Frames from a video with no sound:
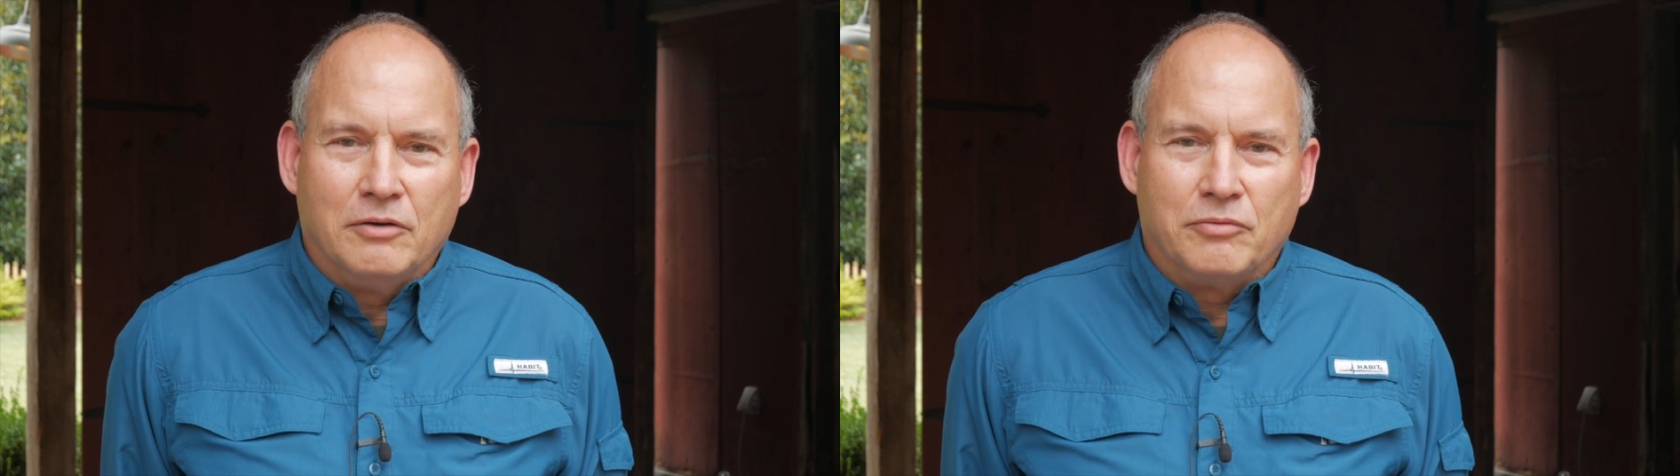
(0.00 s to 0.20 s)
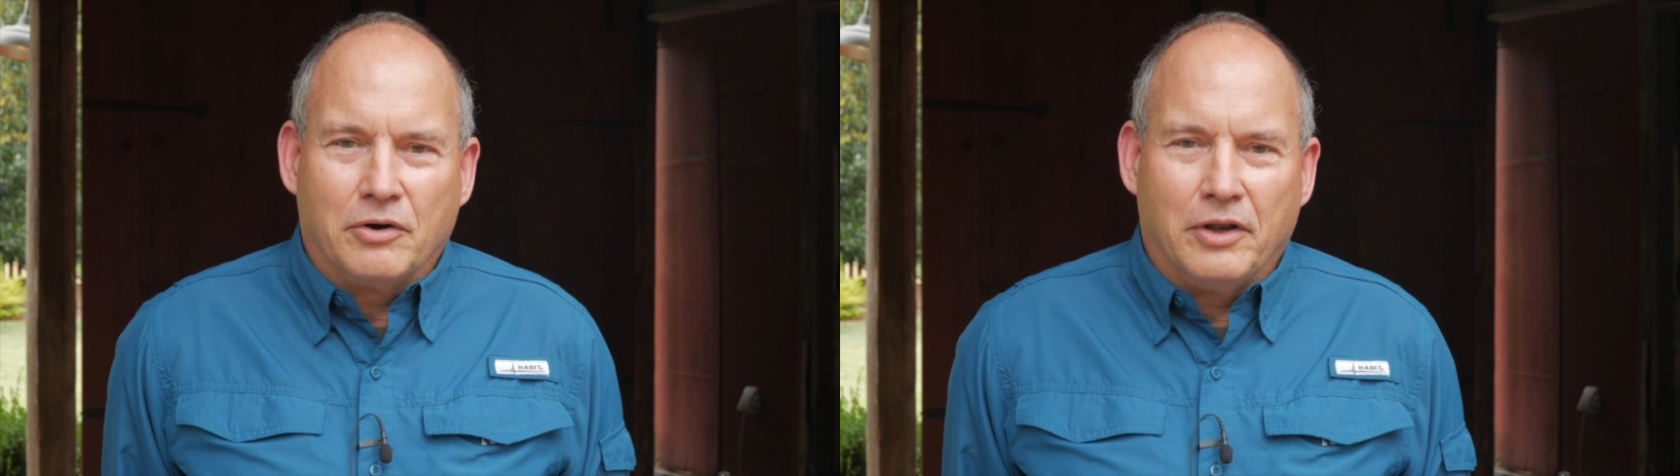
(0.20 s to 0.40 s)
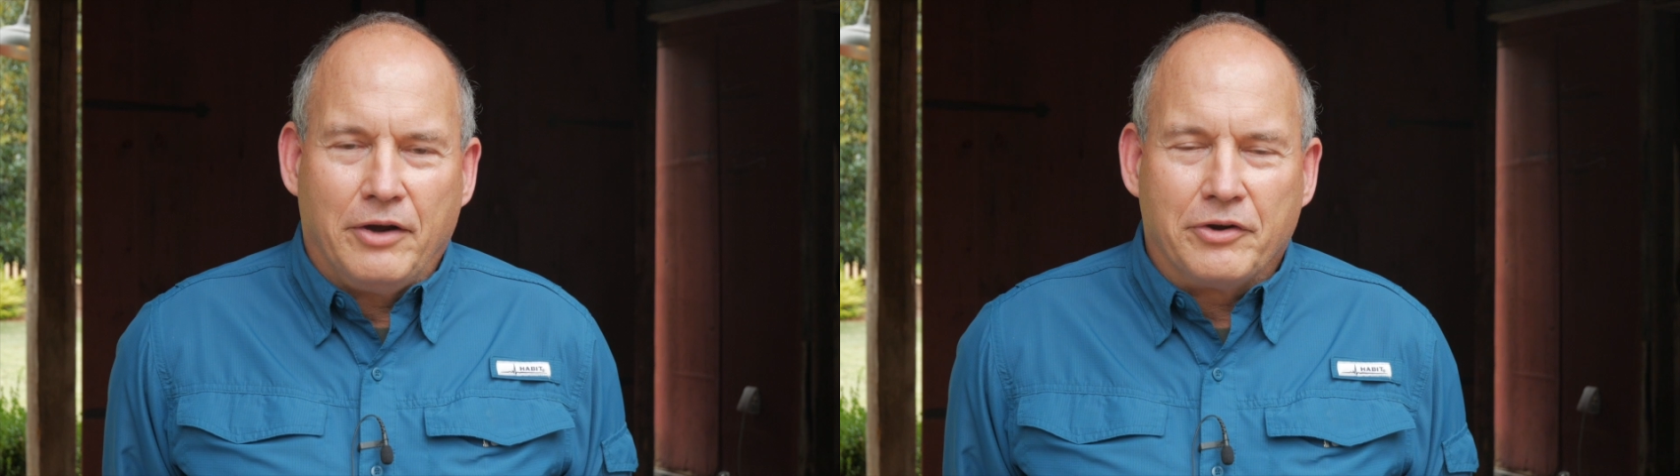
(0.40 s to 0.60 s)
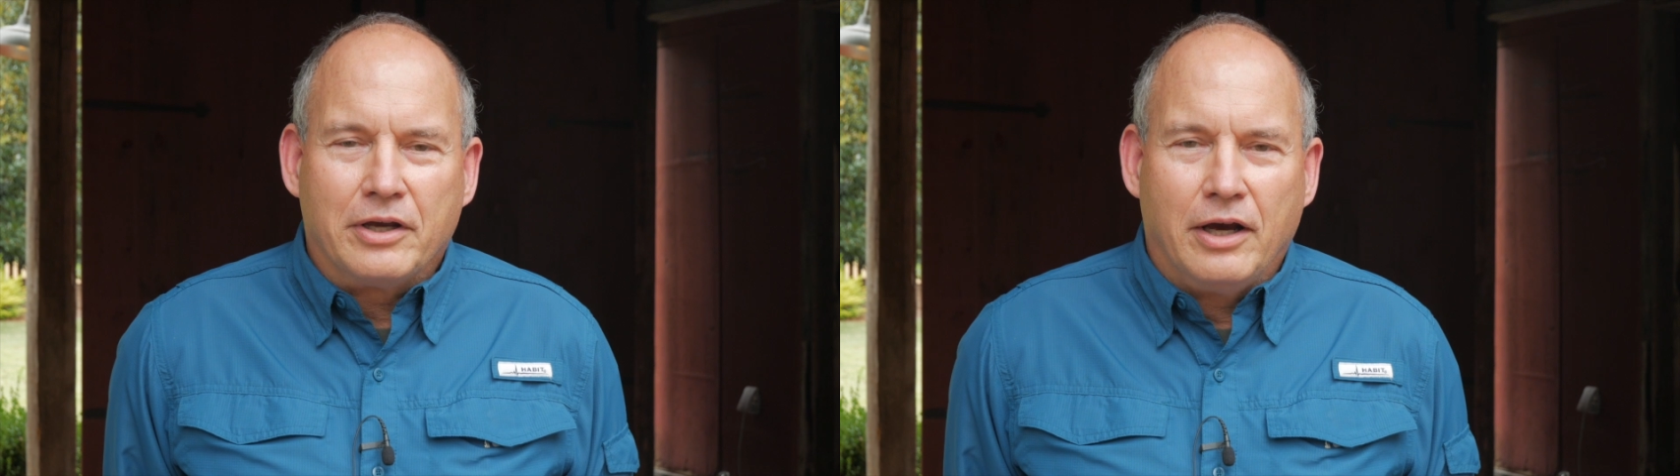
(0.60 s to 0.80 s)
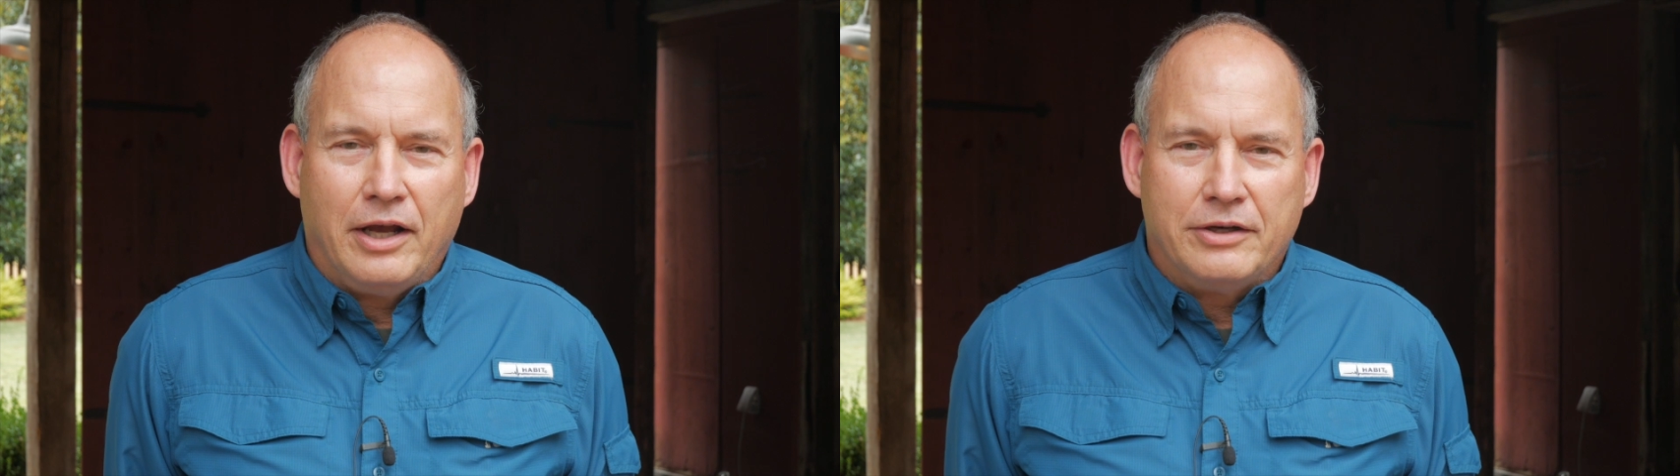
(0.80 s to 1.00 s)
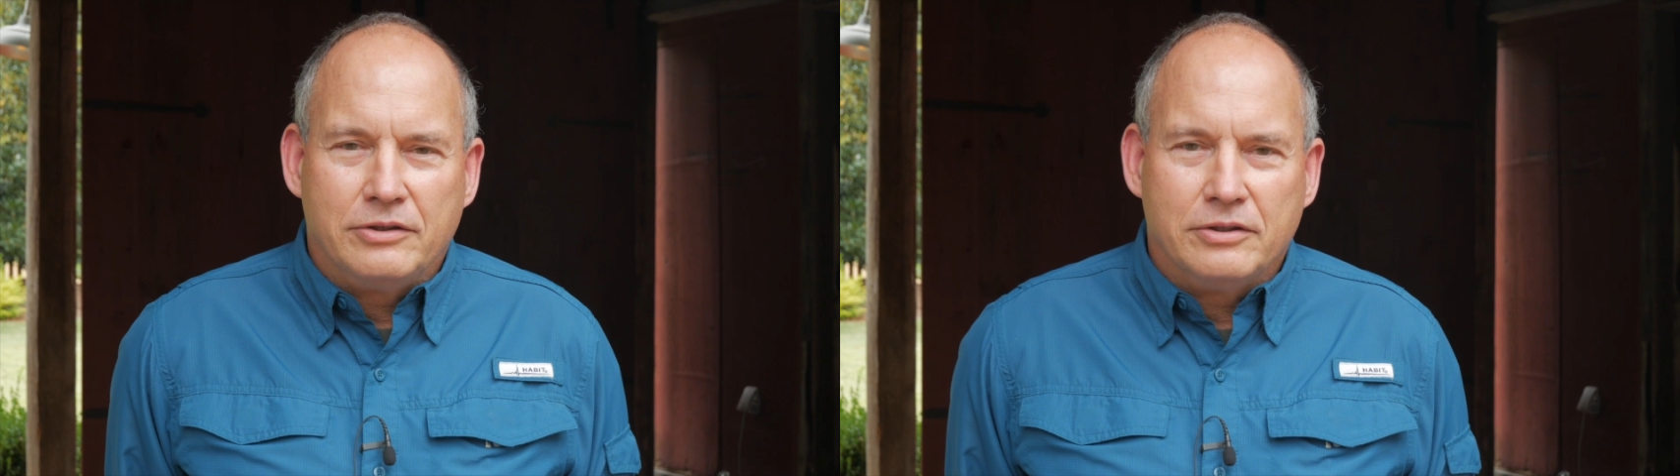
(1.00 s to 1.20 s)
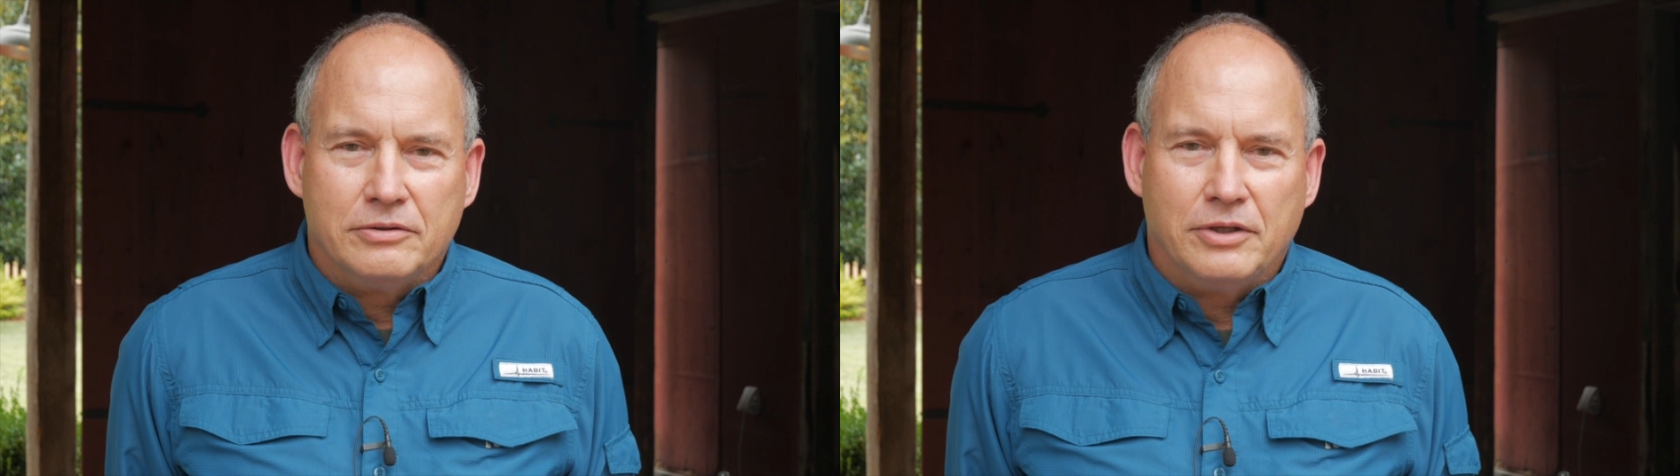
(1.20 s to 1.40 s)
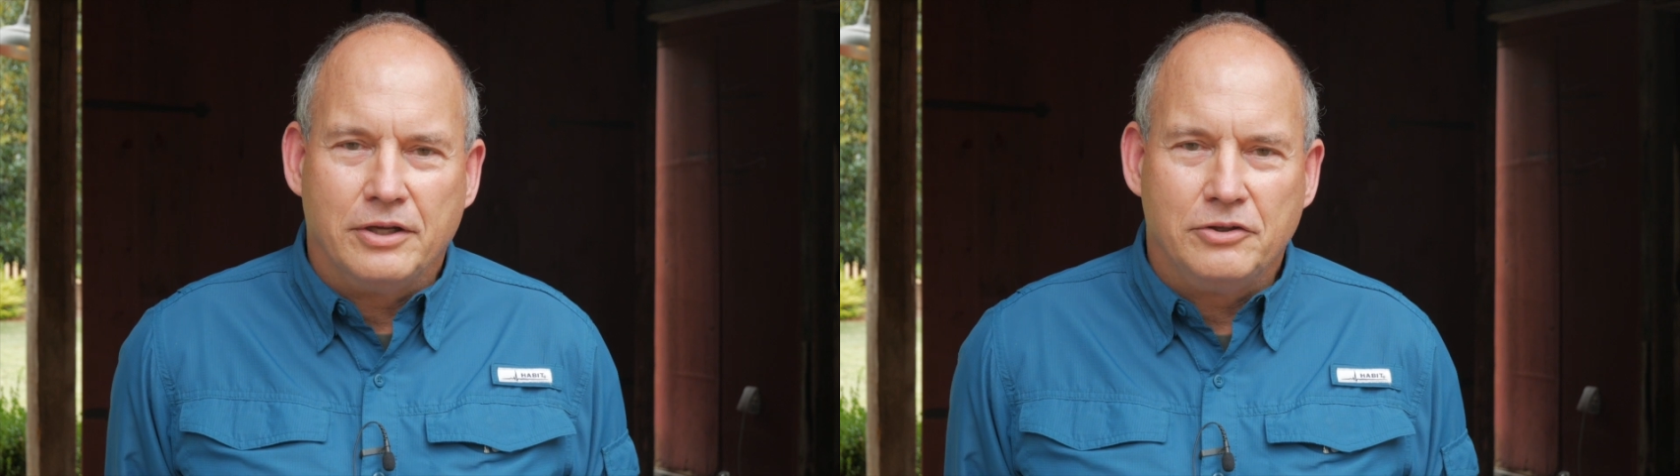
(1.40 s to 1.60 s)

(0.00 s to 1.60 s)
for allowing God to